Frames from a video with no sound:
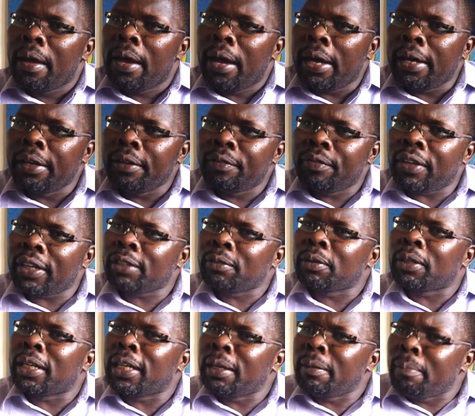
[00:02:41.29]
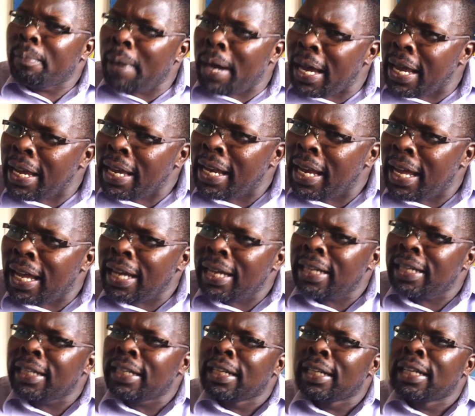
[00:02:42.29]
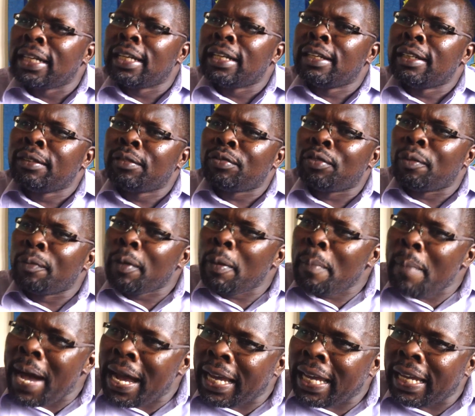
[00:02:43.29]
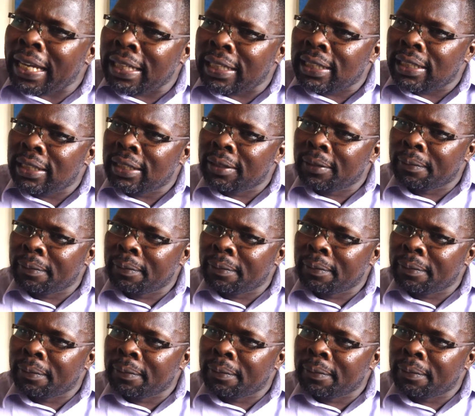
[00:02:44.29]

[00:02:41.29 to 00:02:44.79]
And in fact, we can buy land from the market.